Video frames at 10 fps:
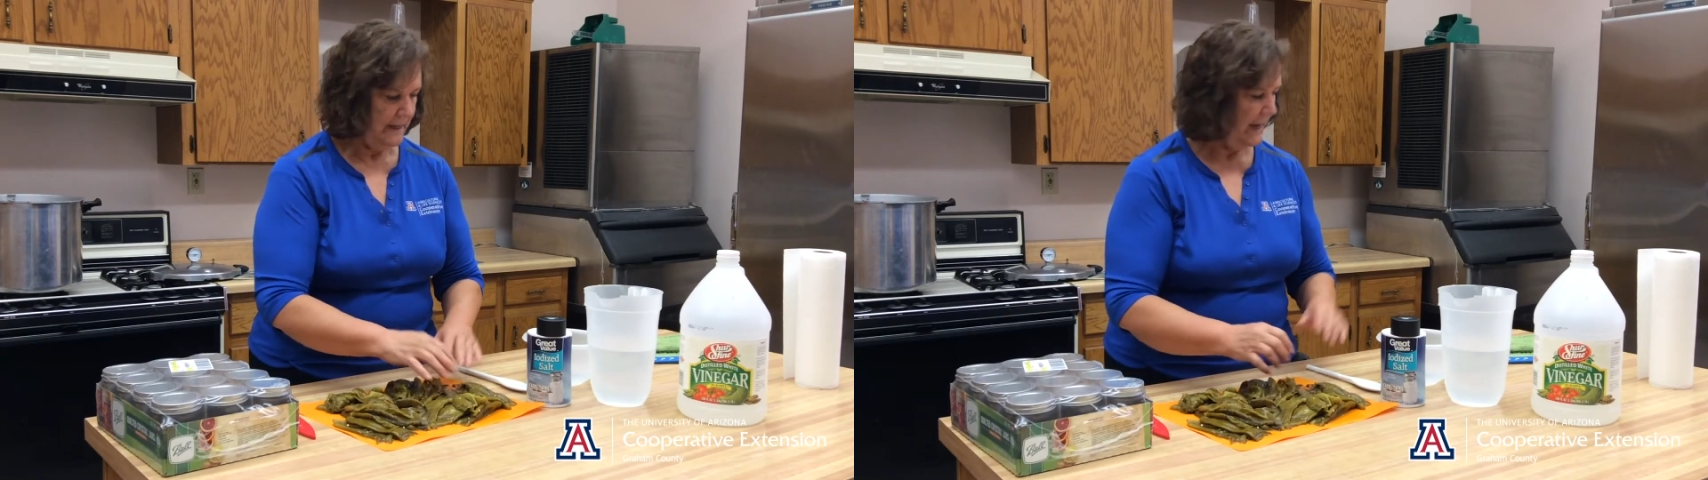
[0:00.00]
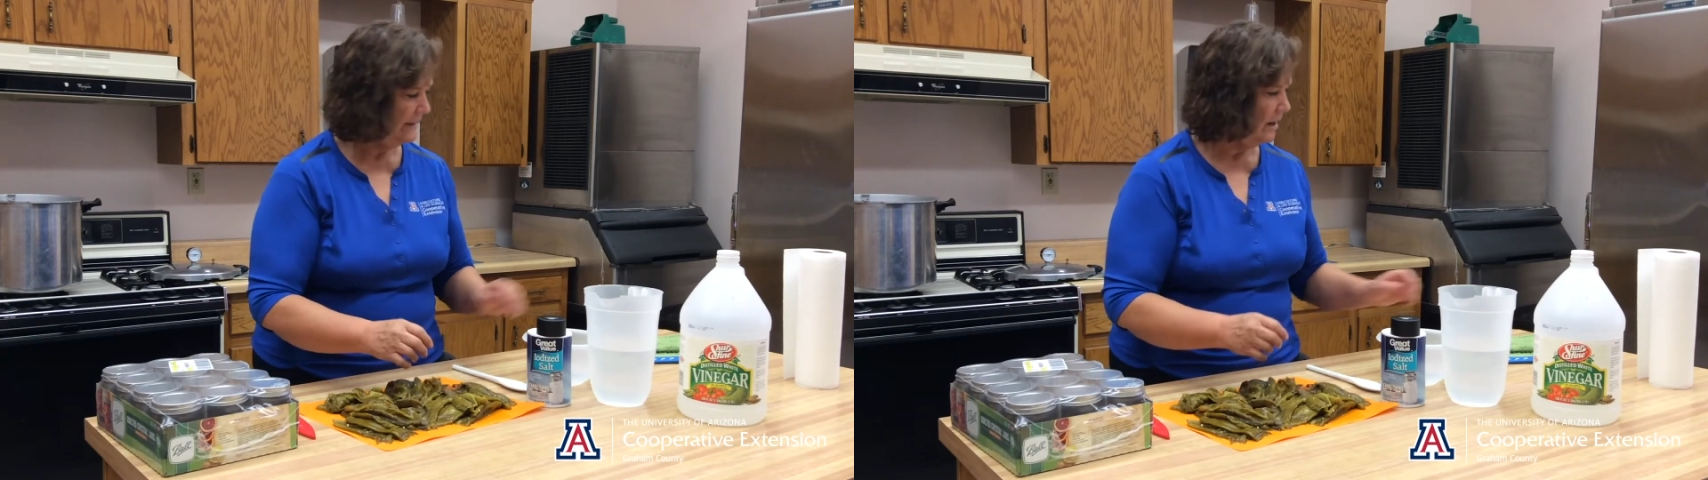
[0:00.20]

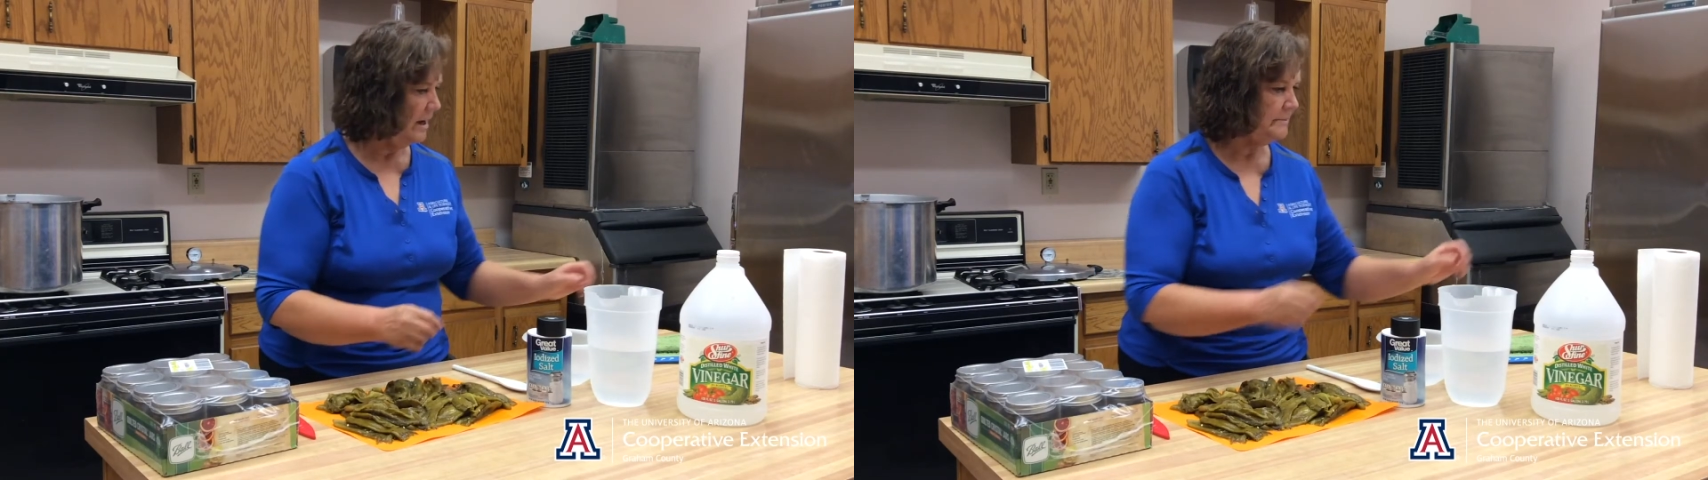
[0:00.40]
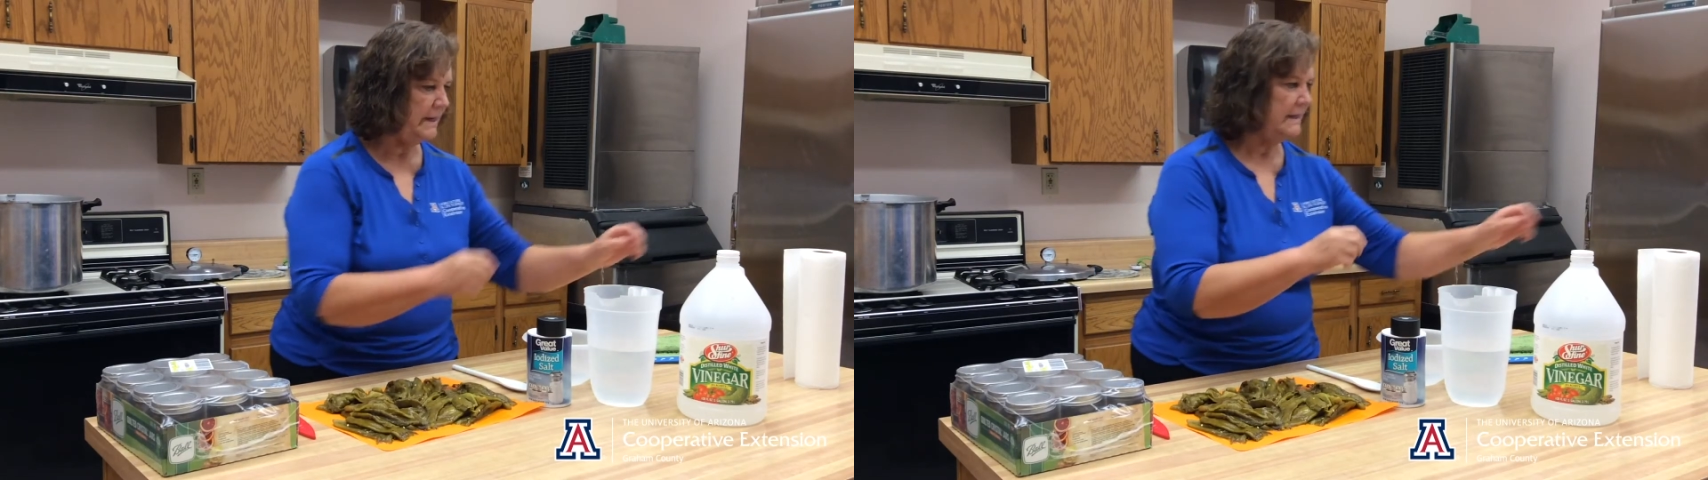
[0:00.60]
And
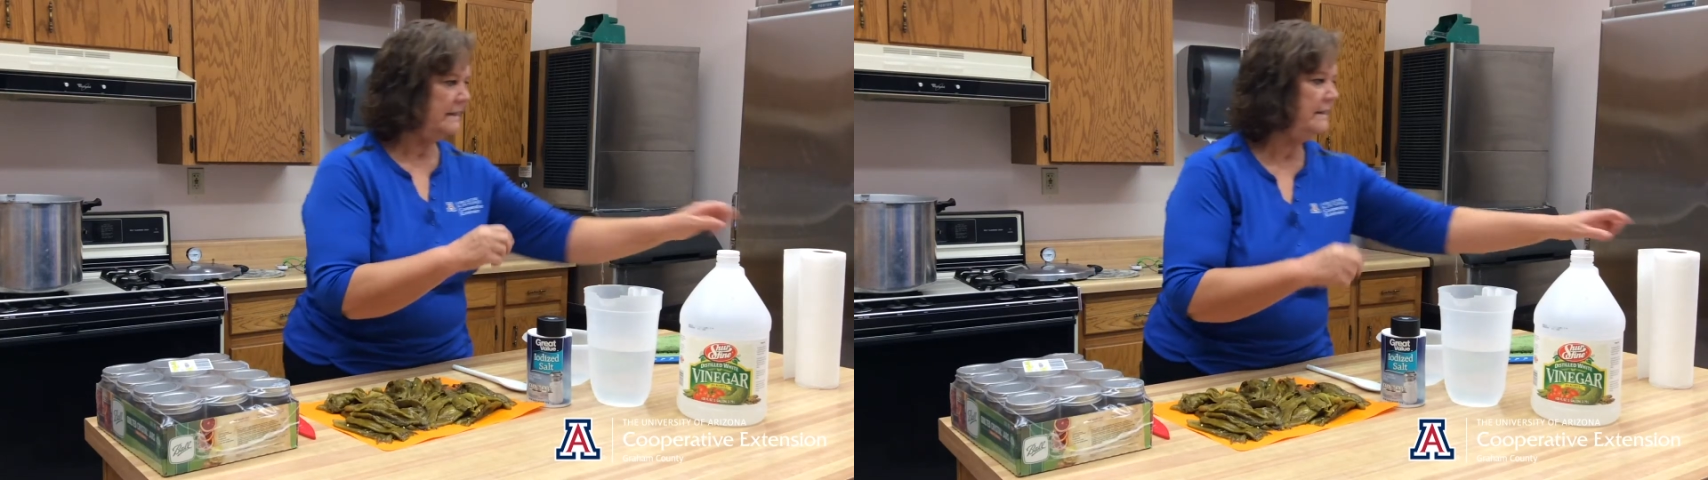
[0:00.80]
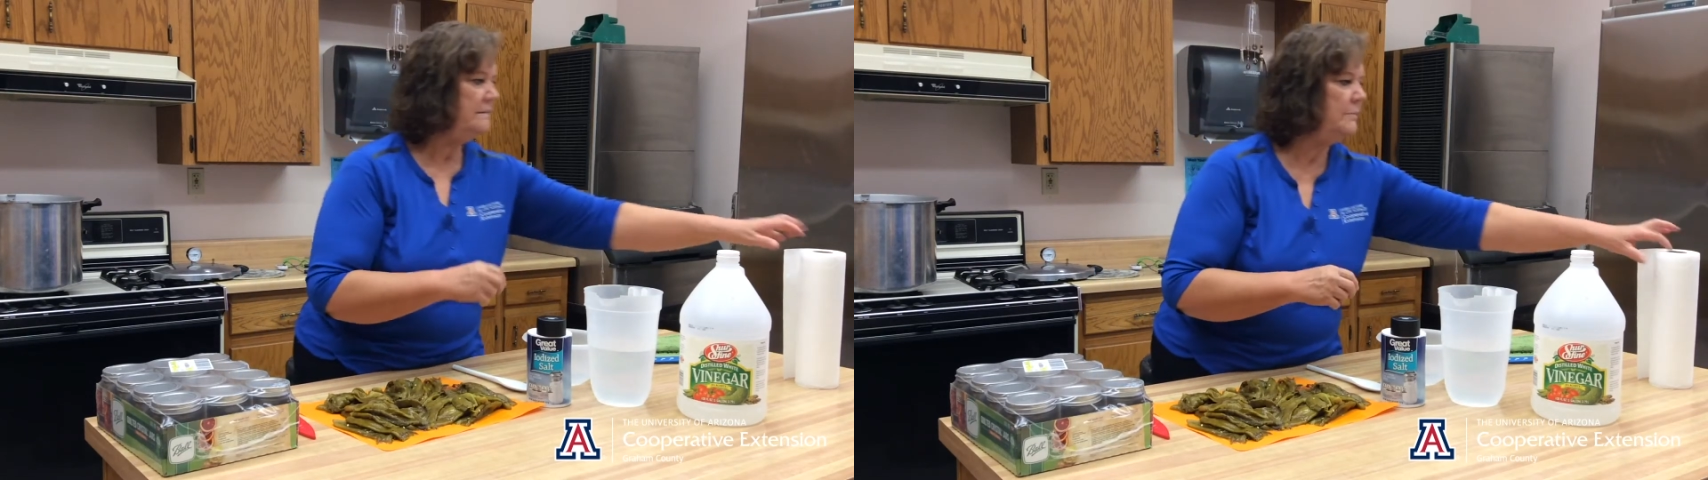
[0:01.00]
on my
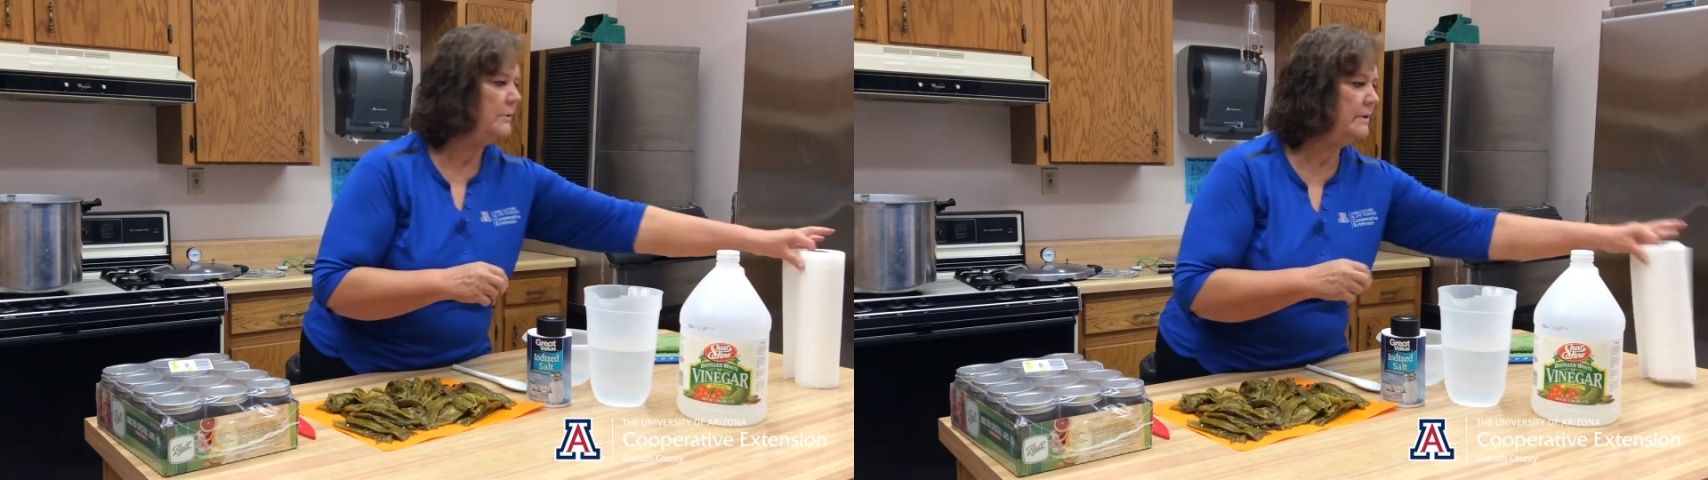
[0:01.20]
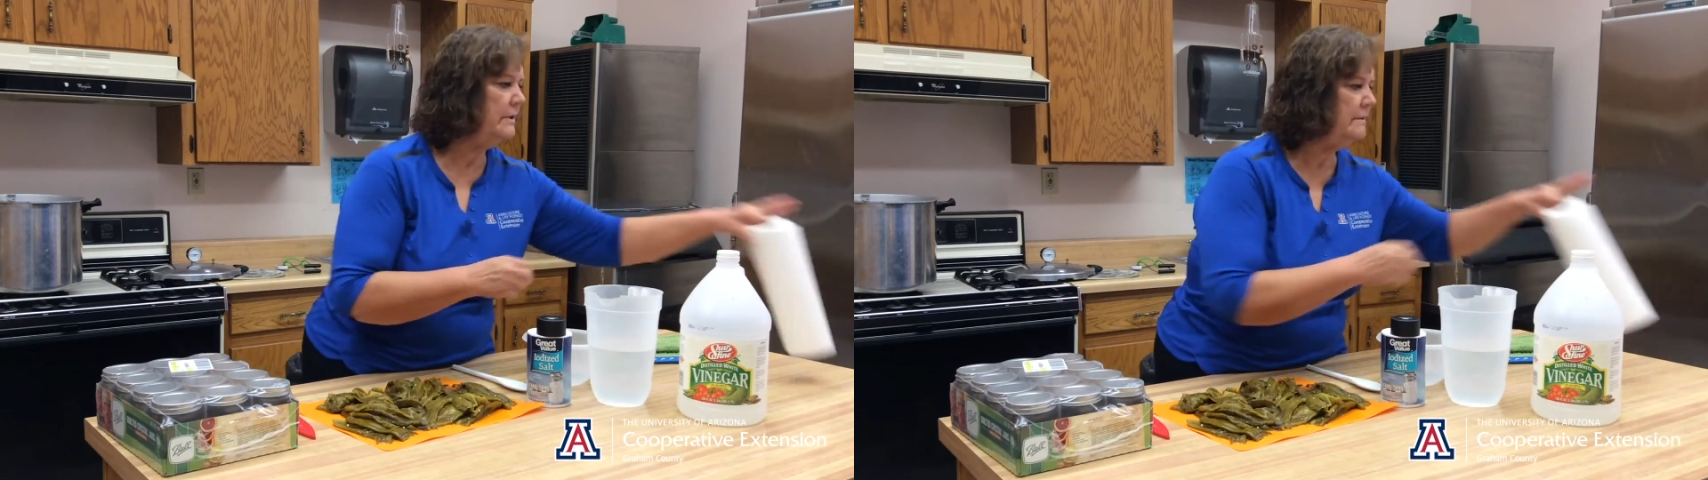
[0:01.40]
cutting
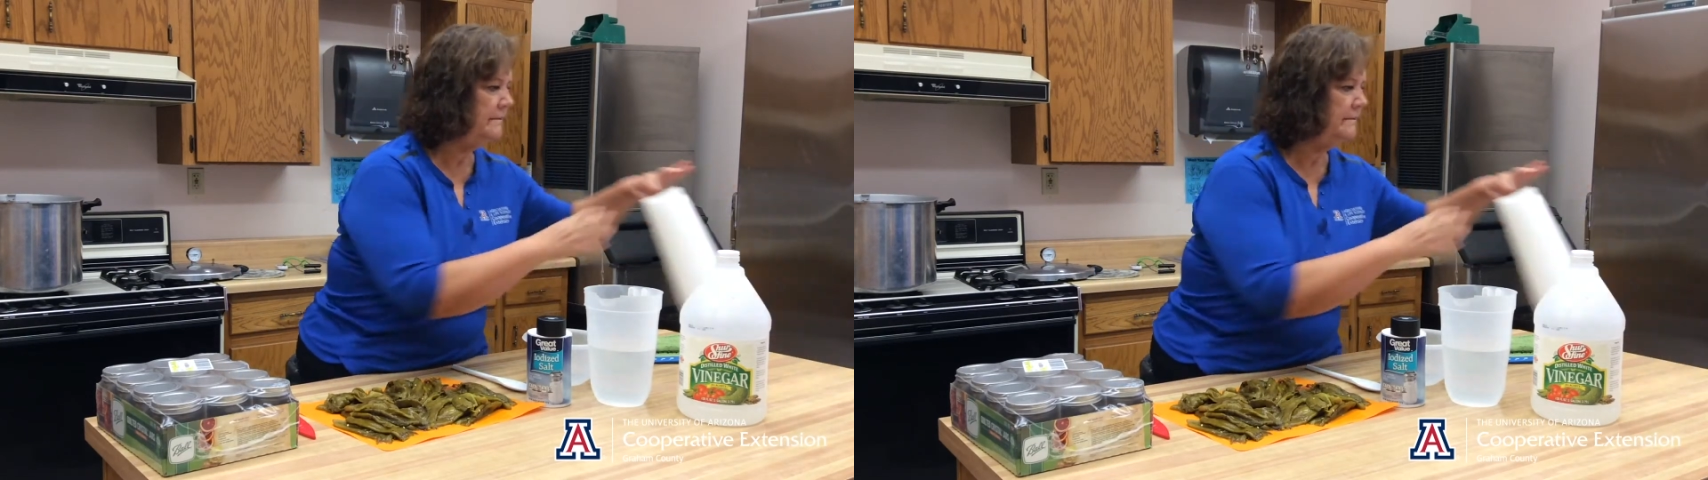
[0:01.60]
board,